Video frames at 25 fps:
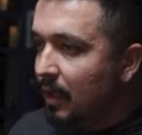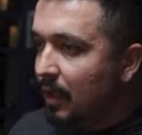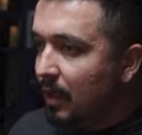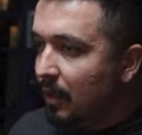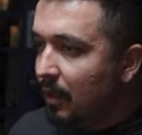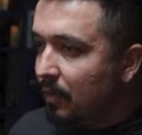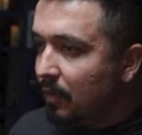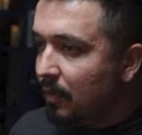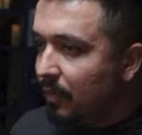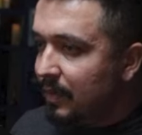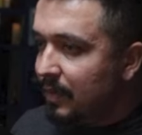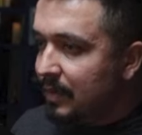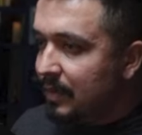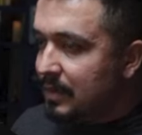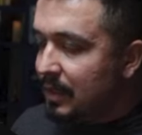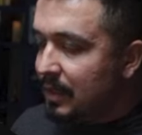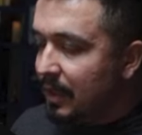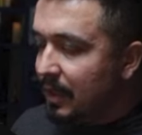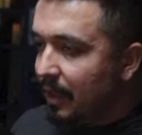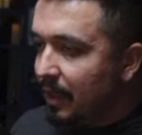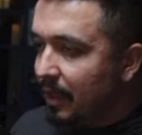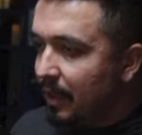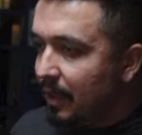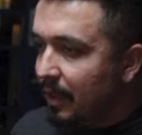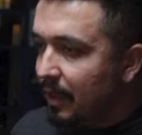So we
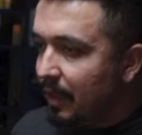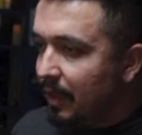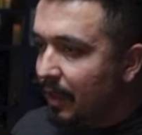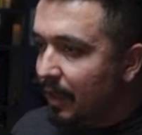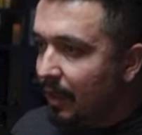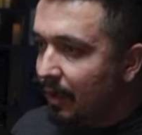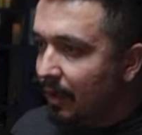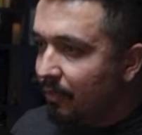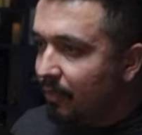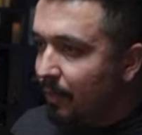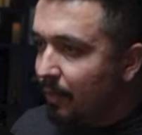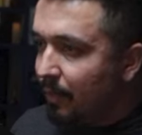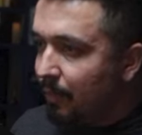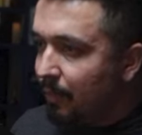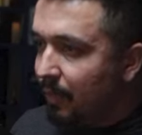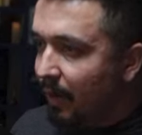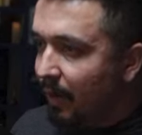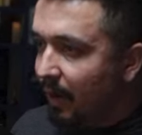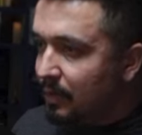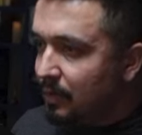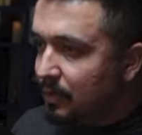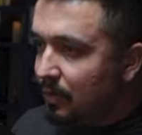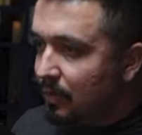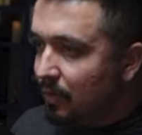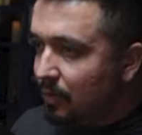say if the
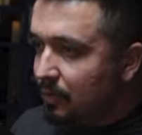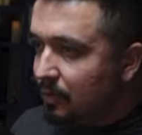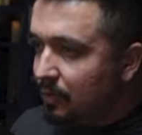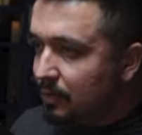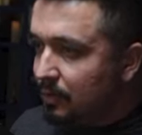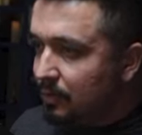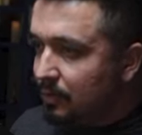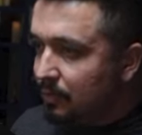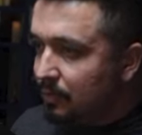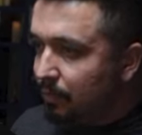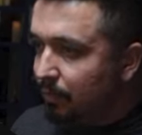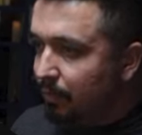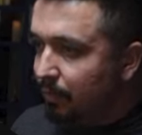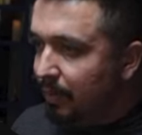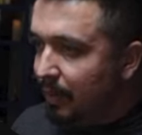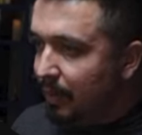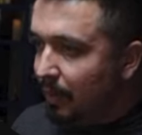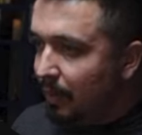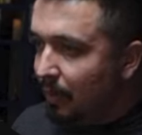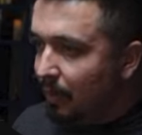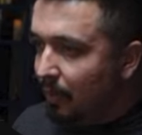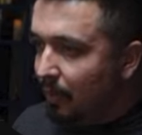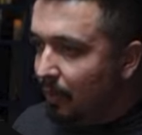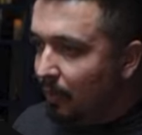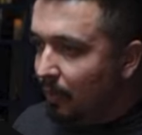price goes
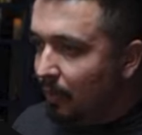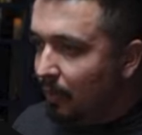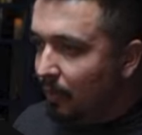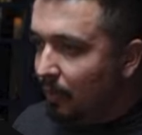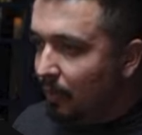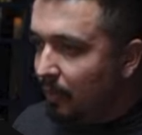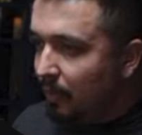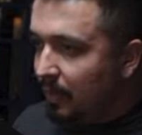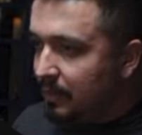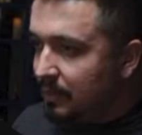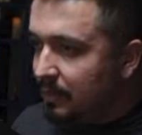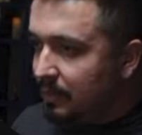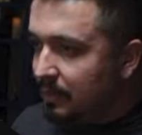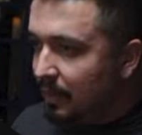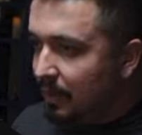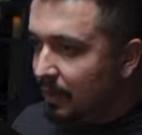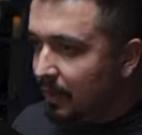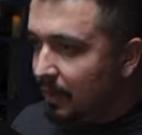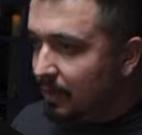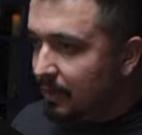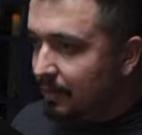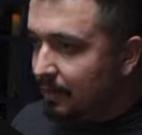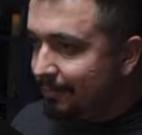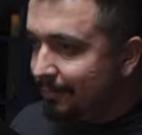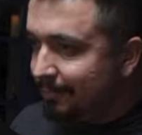below, let's
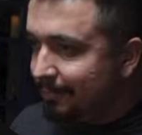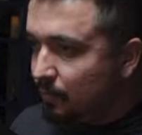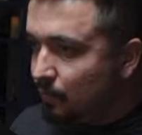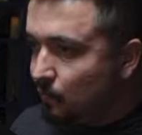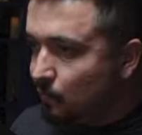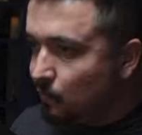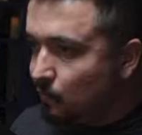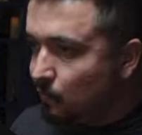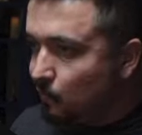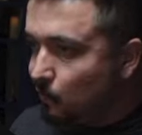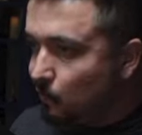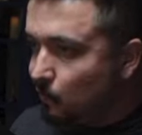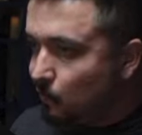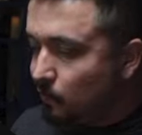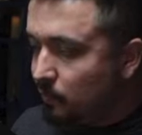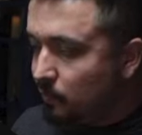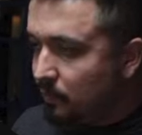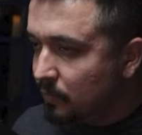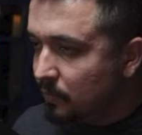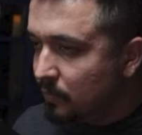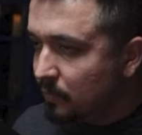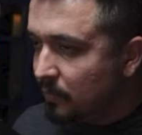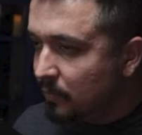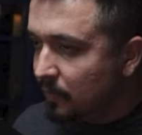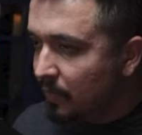say
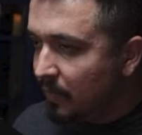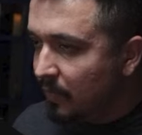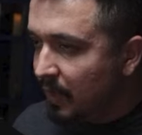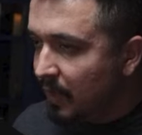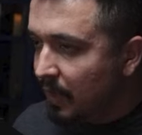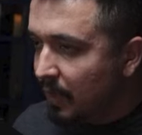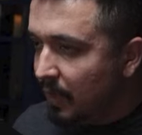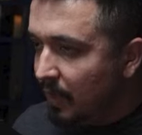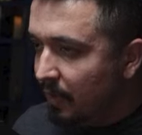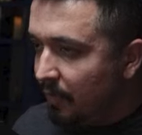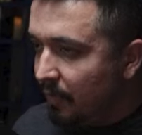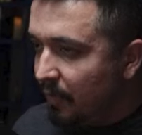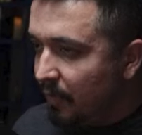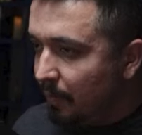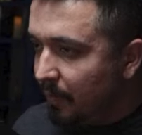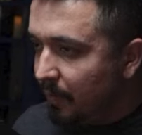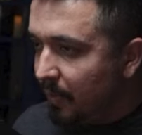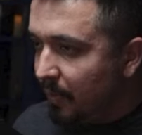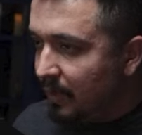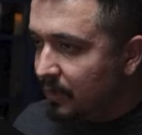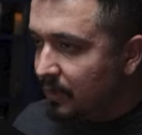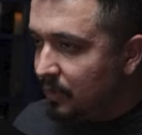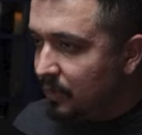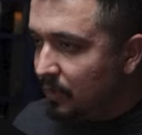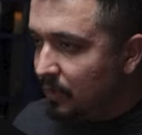the
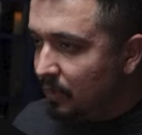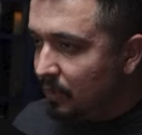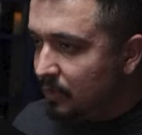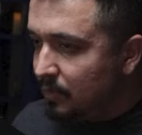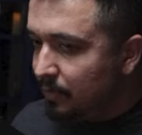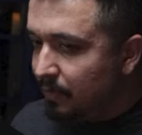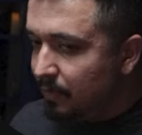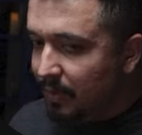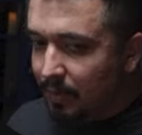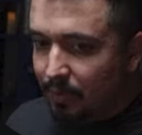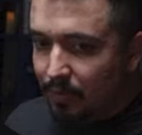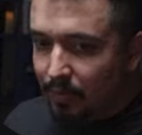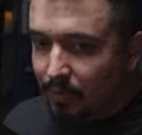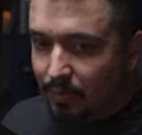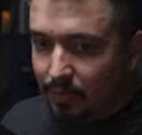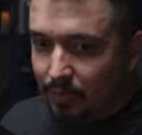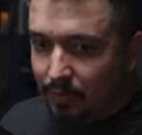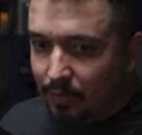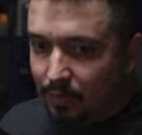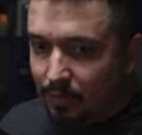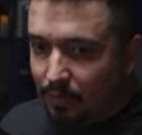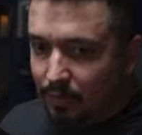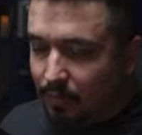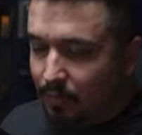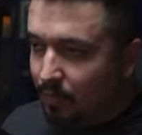price goes below
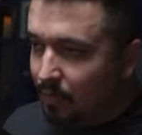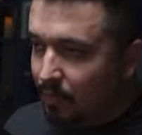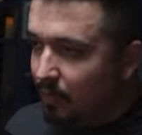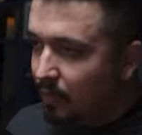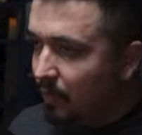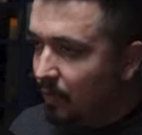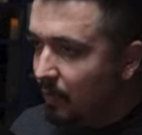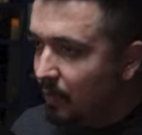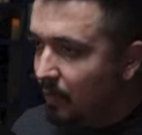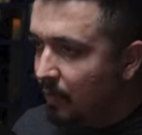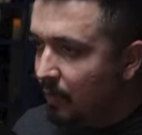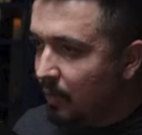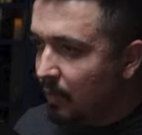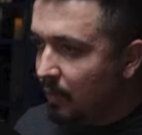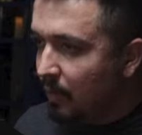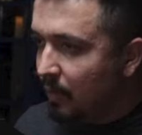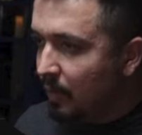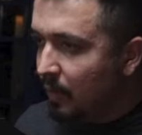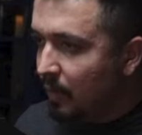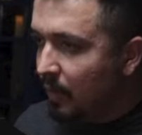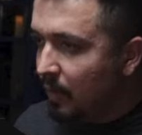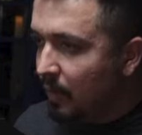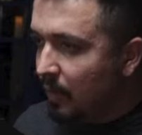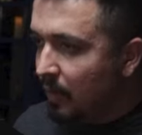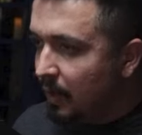
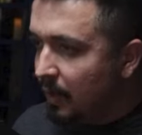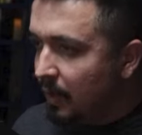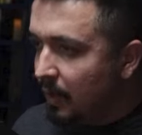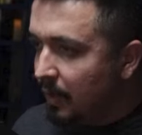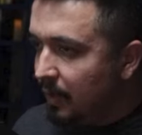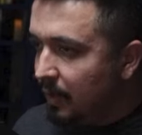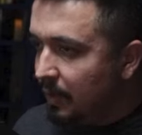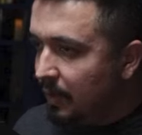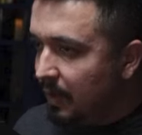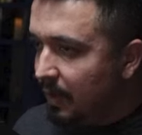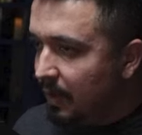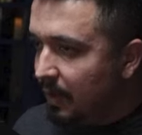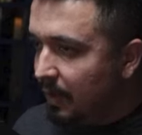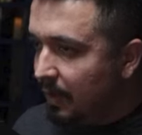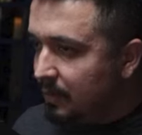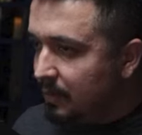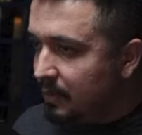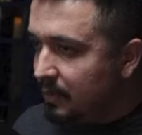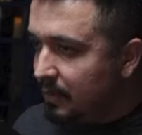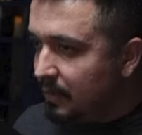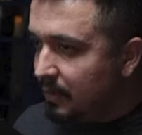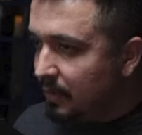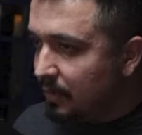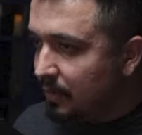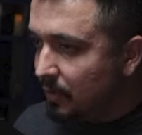
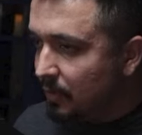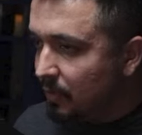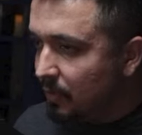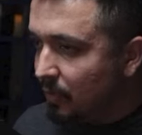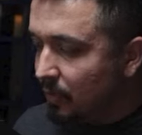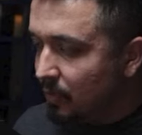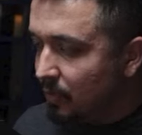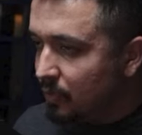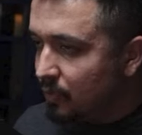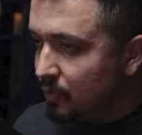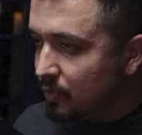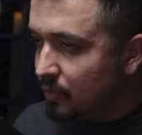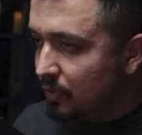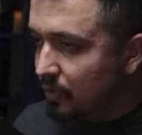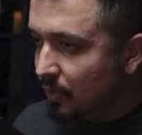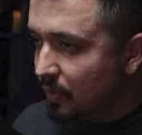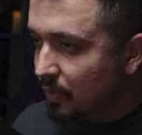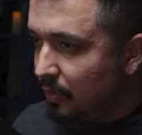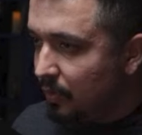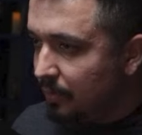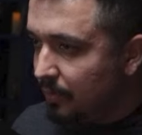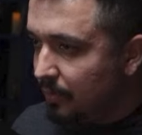this, go short.